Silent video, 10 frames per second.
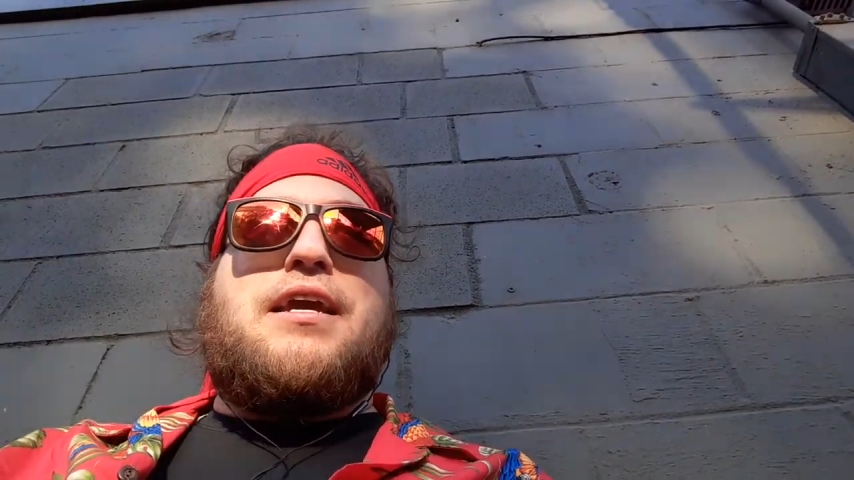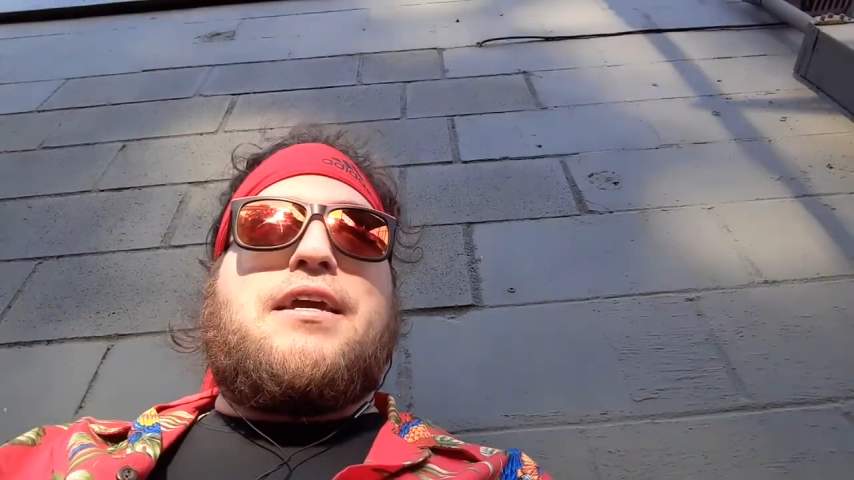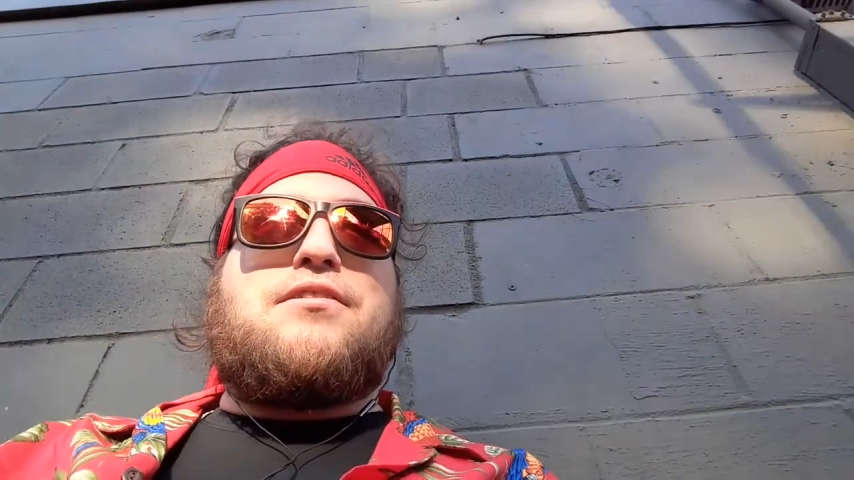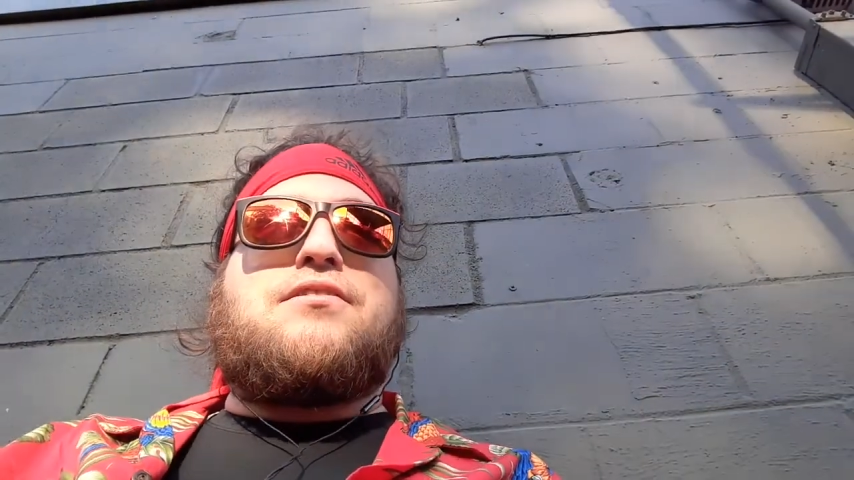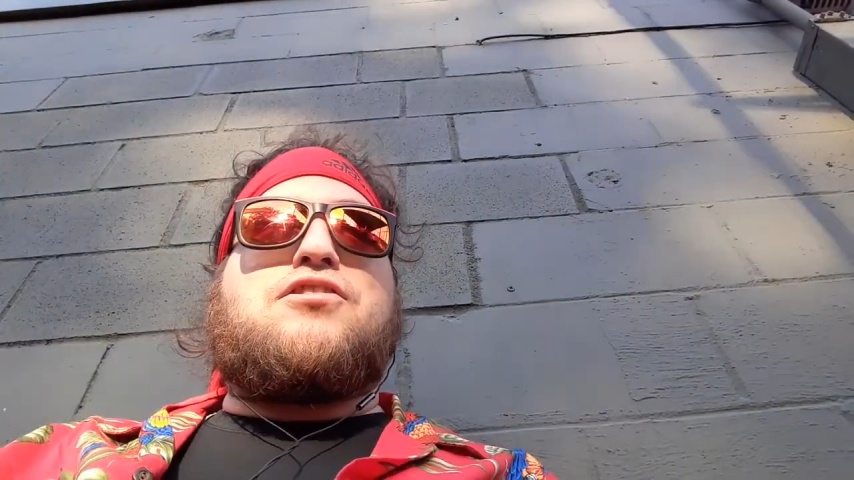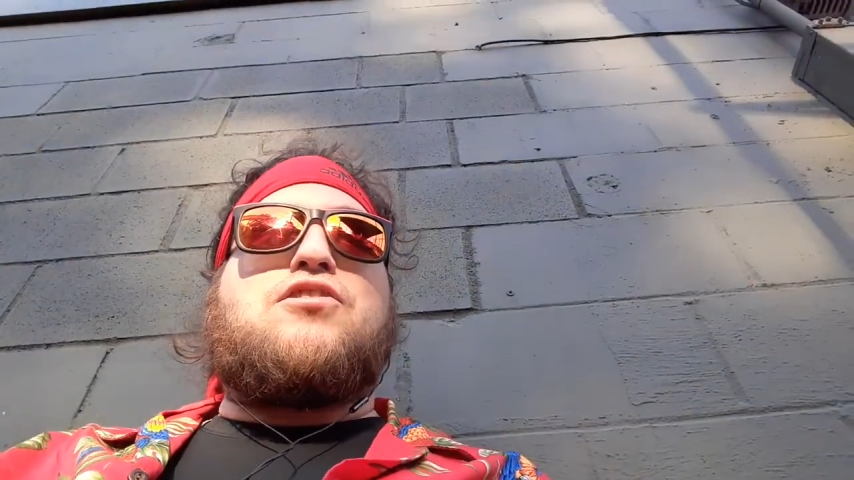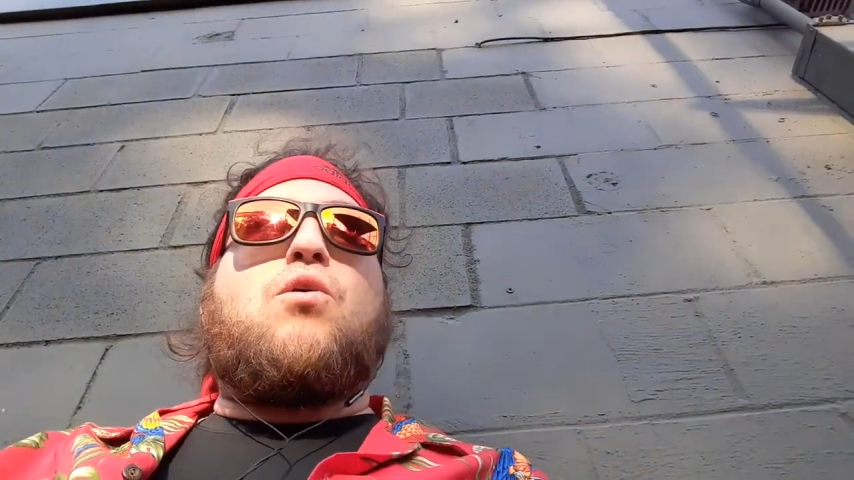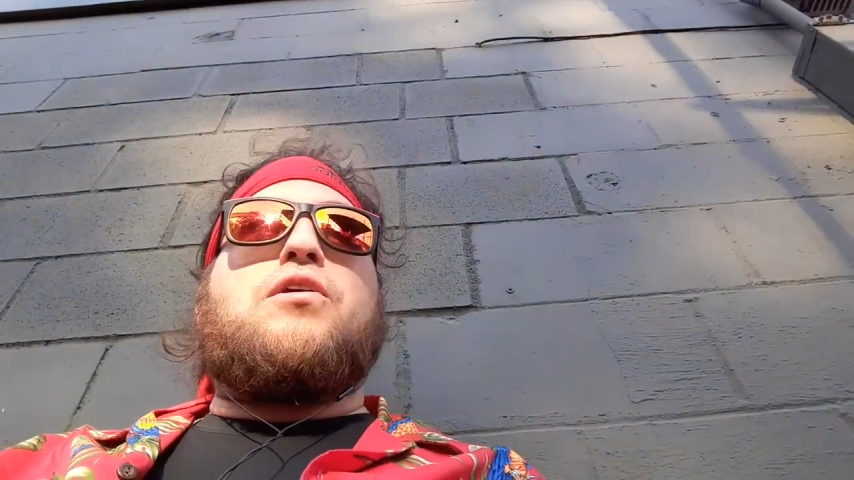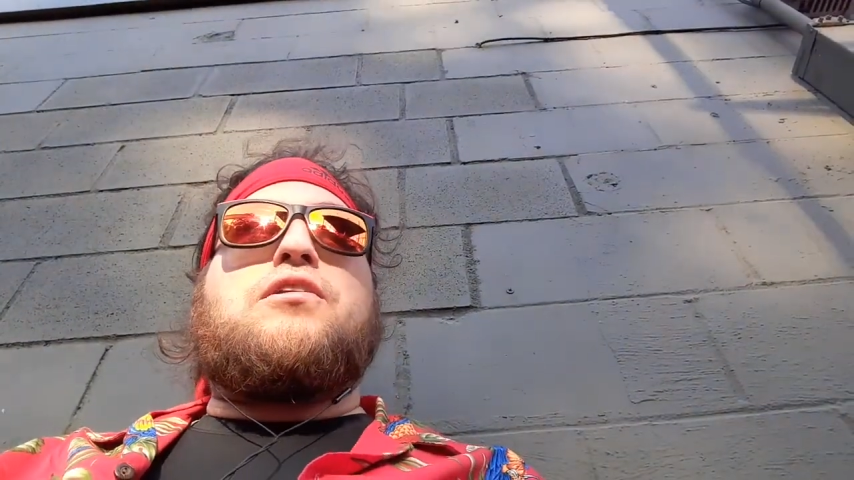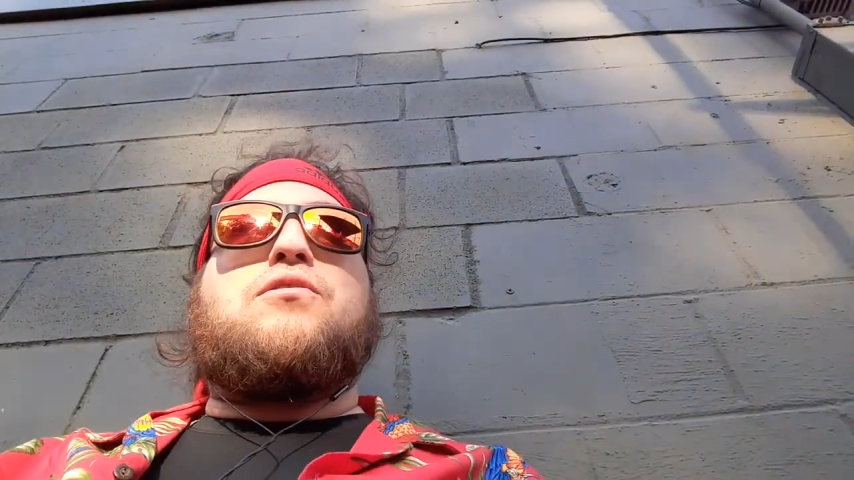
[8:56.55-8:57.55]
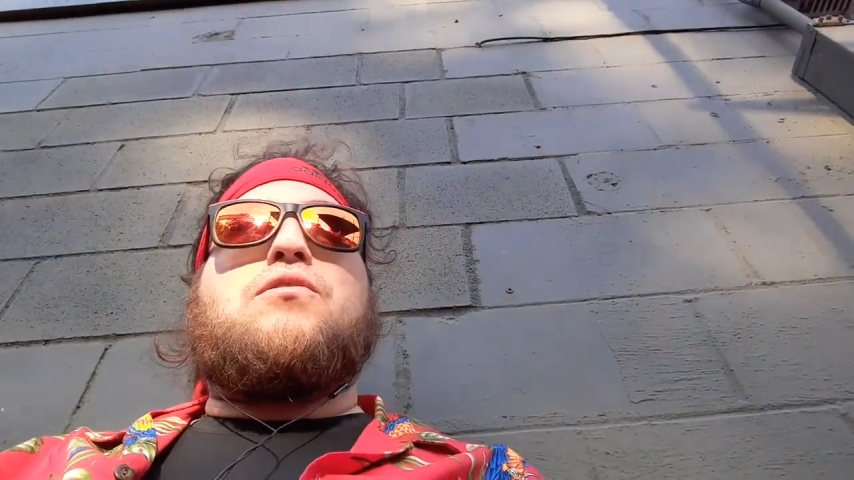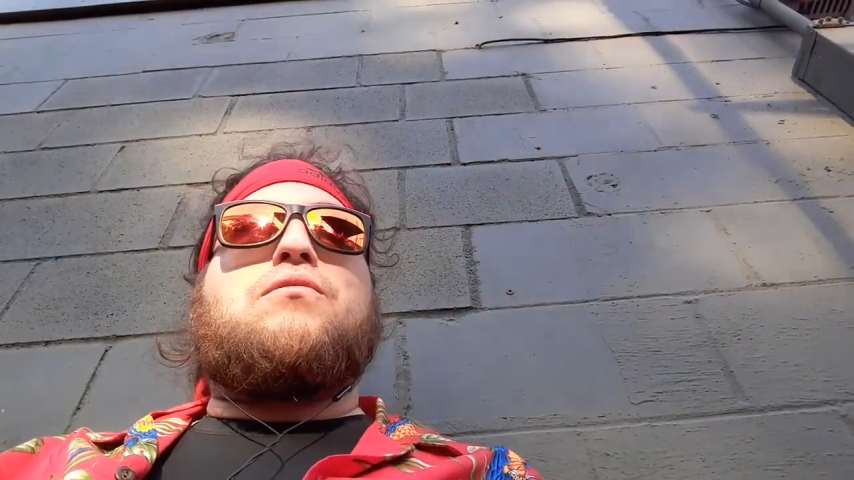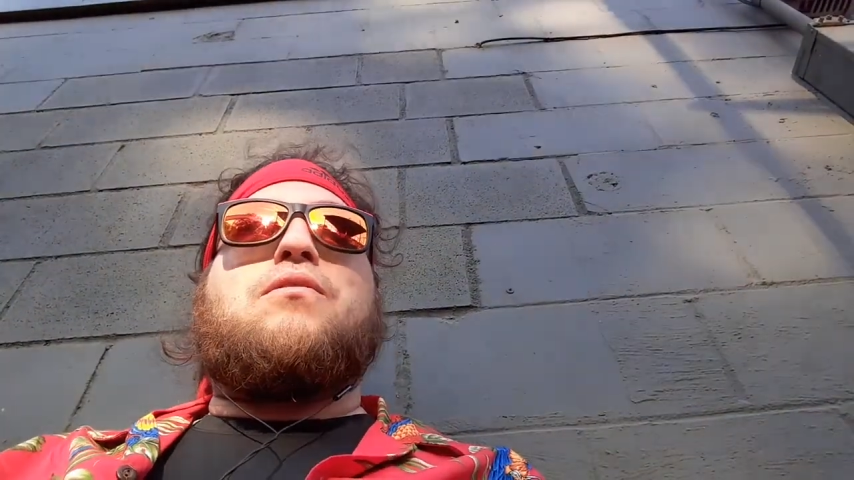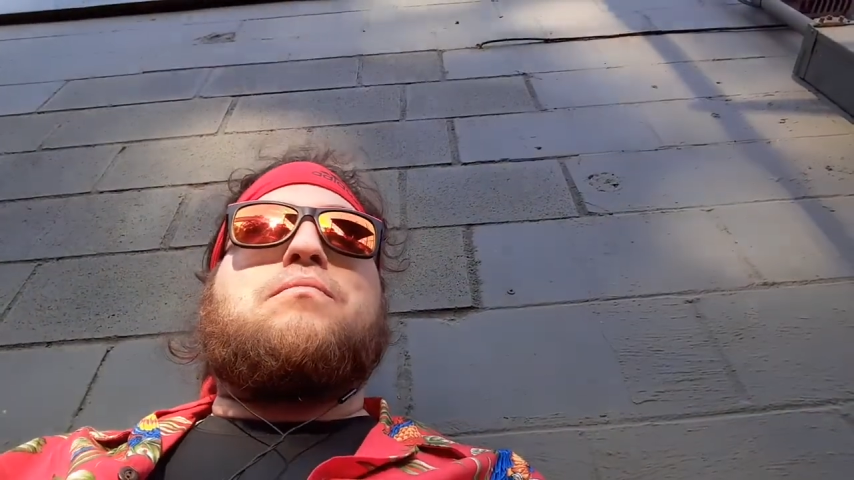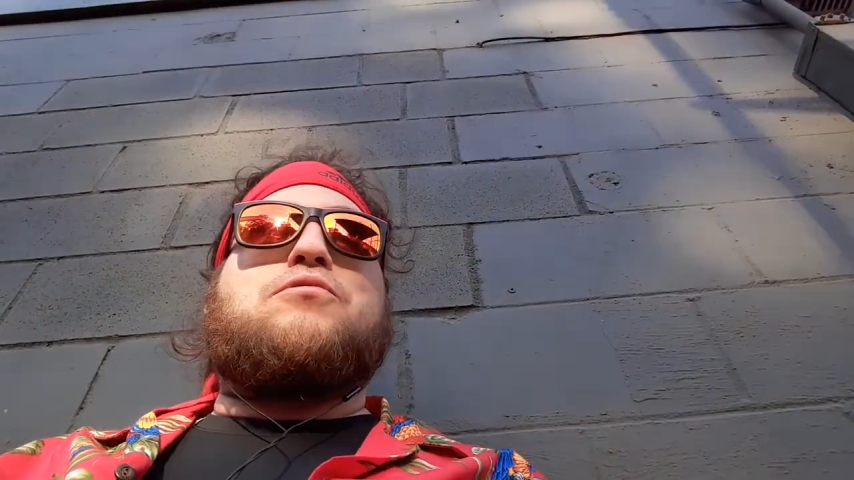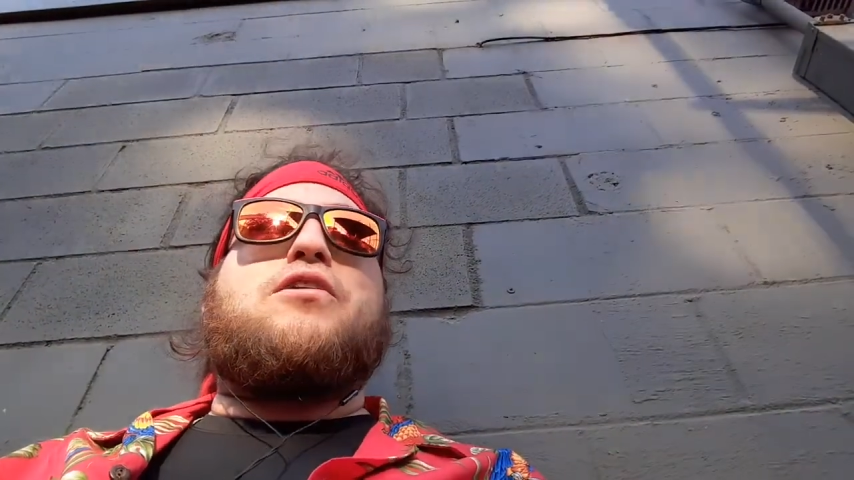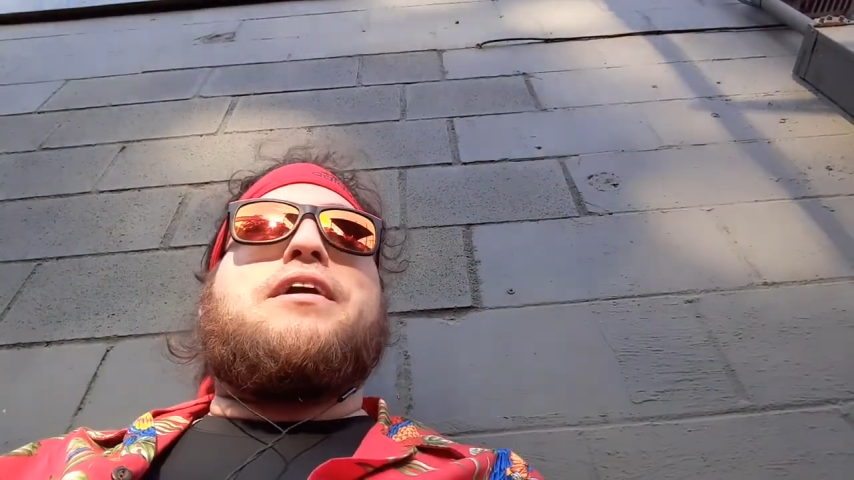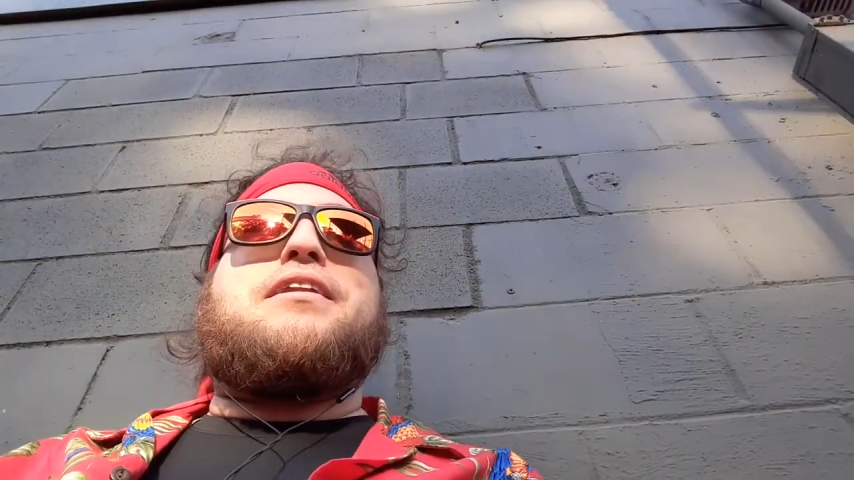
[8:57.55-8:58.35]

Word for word: had stolen, or, or sorry,